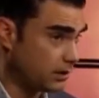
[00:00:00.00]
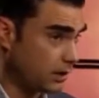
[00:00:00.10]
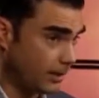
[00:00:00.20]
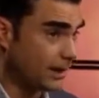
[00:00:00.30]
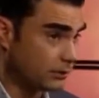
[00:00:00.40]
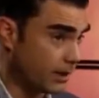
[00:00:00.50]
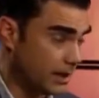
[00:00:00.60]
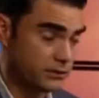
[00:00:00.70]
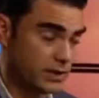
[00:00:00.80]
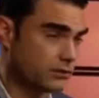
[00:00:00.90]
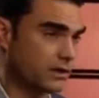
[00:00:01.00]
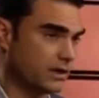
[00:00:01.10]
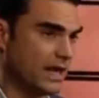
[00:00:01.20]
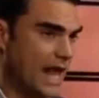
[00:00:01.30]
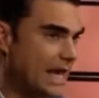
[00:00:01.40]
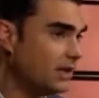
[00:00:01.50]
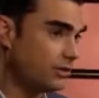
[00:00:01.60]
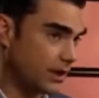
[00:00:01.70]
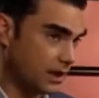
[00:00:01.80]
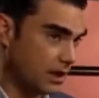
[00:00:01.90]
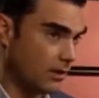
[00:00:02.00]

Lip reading: a Reddit thread. He's not just going to let anything go.